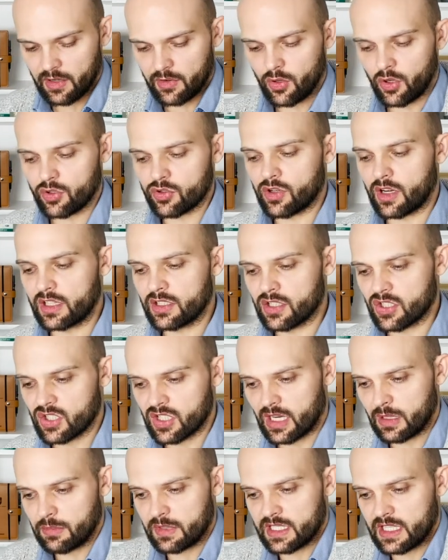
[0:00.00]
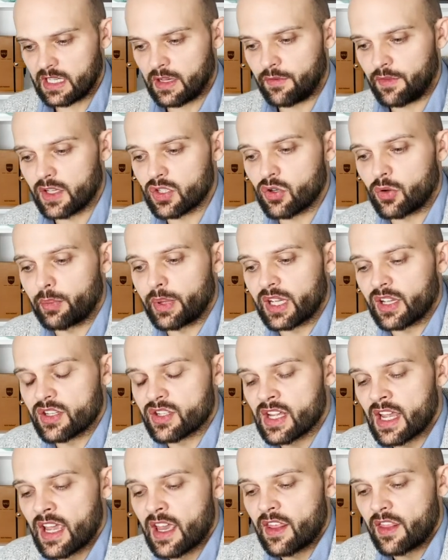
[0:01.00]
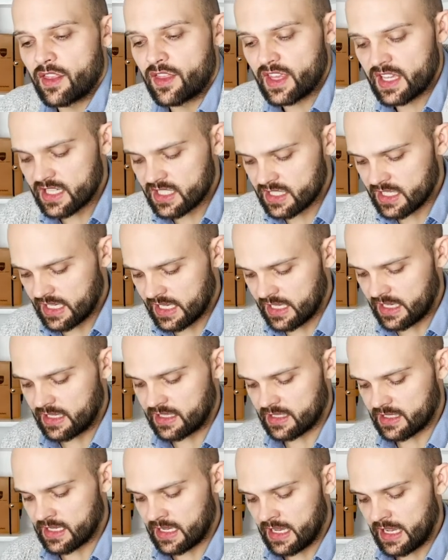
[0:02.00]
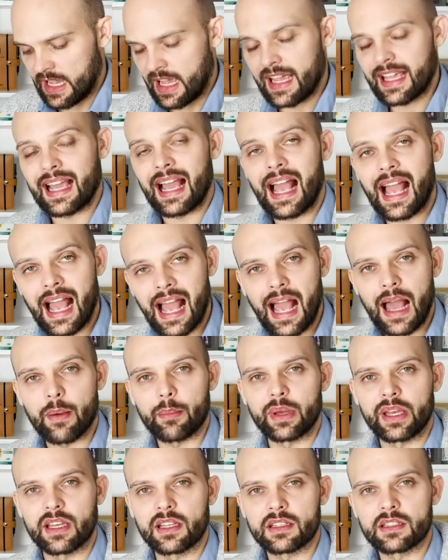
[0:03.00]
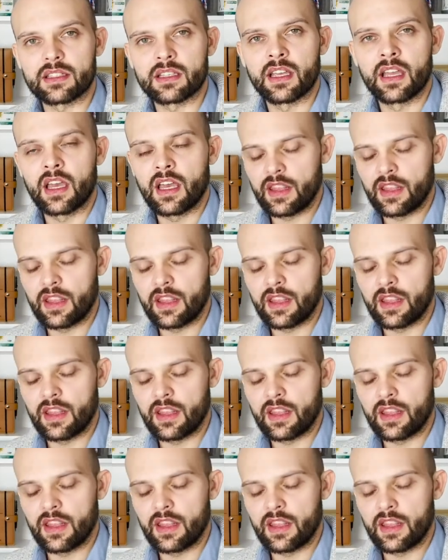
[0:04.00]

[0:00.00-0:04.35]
not trying to shame this individual, because this is a habit